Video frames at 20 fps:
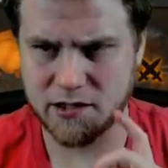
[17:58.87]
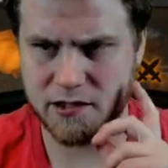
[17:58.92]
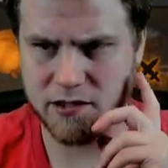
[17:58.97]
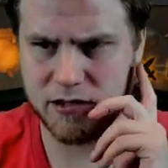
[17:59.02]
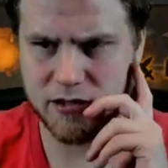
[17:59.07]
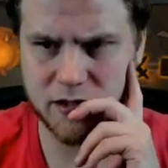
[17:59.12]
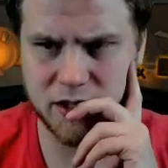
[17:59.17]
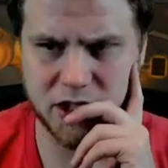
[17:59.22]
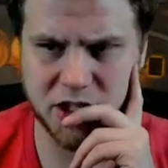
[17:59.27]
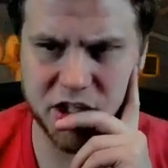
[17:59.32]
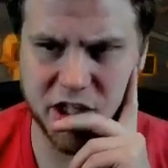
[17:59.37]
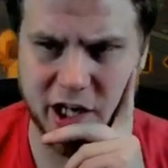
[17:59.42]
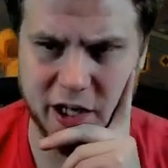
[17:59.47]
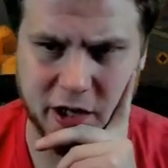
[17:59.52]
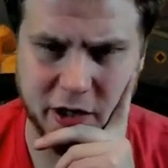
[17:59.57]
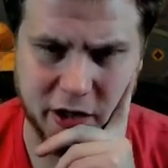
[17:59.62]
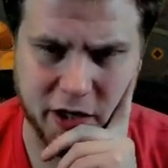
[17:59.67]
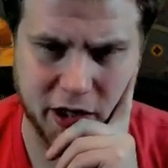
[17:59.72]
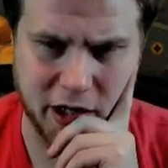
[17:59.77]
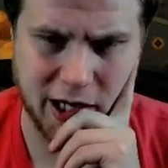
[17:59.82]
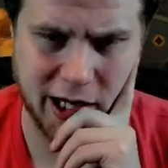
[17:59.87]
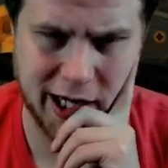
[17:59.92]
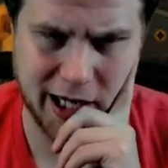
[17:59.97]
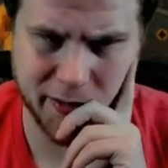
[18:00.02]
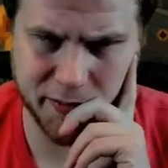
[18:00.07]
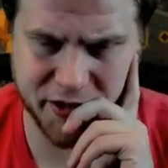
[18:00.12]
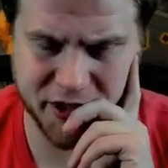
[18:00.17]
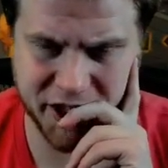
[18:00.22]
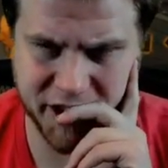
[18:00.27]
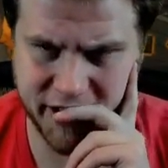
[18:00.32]
Let's check out our
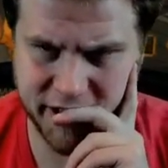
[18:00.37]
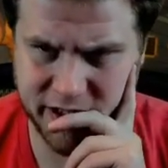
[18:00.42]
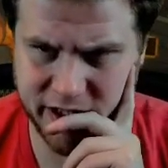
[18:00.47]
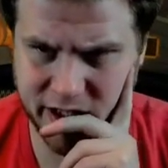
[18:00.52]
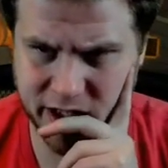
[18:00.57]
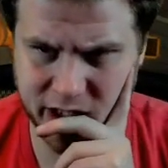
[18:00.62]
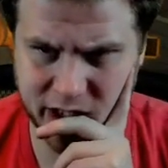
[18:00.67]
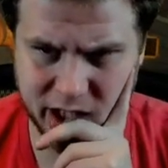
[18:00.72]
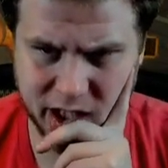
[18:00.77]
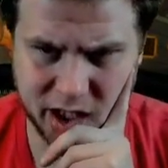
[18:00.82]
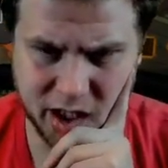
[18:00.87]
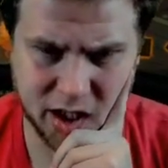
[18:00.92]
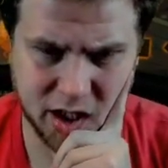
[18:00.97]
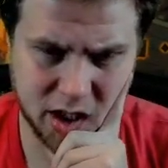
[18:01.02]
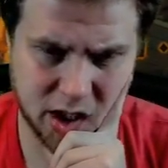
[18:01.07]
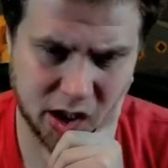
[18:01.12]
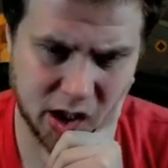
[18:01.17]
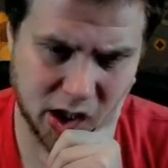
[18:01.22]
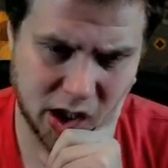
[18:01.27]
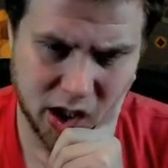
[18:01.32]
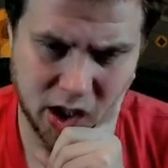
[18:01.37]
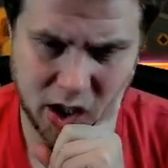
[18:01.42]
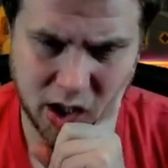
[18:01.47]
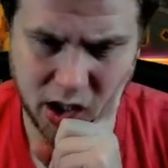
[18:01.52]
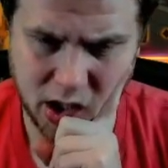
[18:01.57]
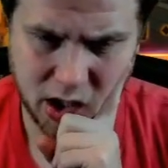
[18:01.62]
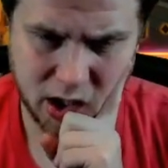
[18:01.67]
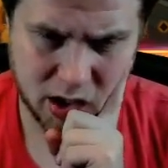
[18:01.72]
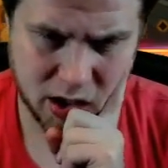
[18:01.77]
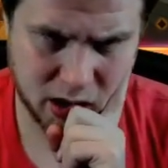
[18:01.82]
options.
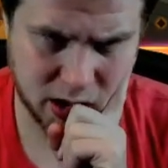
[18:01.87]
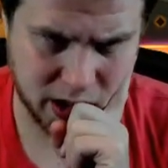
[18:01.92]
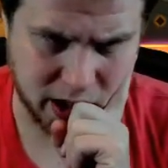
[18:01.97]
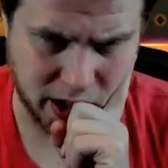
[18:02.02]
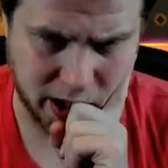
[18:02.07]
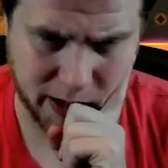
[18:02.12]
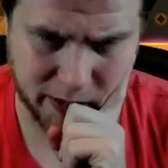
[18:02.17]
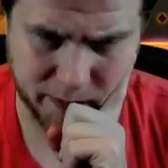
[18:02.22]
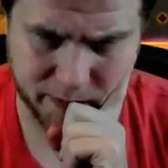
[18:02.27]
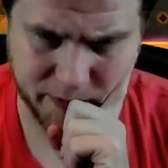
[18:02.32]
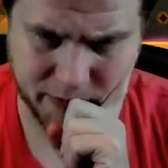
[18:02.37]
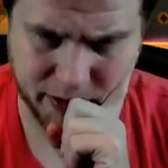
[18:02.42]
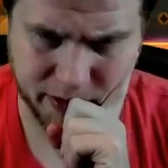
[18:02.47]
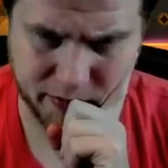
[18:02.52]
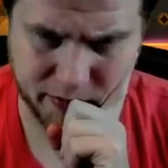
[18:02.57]
Okay, that